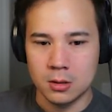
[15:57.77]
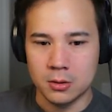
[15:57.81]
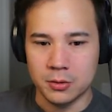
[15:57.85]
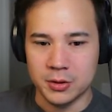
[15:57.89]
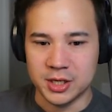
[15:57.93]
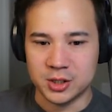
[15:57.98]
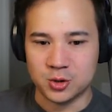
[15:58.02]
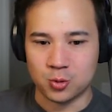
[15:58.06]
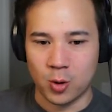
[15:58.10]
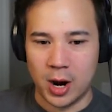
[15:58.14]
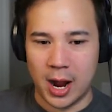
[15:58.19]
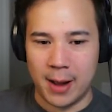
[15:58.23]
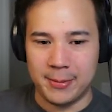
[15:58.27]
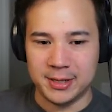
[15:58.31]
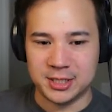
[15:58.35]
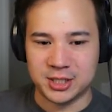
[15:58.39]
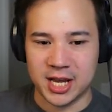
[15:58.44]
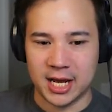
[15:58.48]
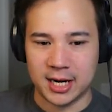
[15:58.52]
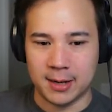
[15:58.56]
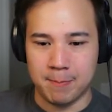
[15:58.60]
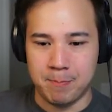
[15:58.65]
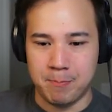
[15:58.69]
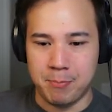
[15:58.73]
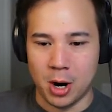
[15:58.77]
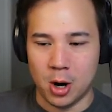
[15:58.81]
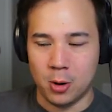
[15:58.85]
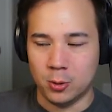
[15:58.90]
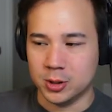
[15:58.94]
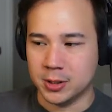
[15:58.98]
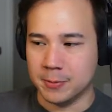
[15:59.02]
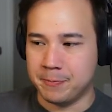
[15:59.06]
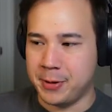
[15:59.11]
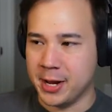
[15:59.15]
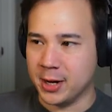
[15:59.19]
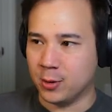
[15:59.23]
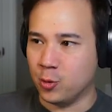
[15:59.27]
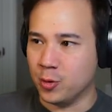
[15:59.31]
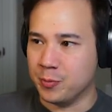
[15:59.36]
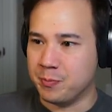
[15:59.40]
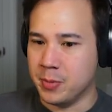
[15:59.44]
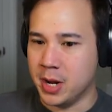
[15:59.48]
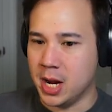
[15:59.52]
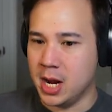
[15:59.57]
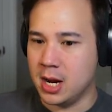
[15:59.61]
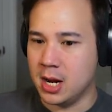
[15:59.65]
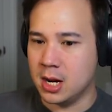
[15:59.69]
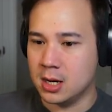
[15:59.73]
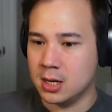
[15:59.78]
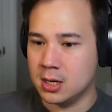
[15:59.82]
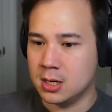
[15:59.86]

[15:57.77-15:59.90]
This rabbit's got a bone to pick with me.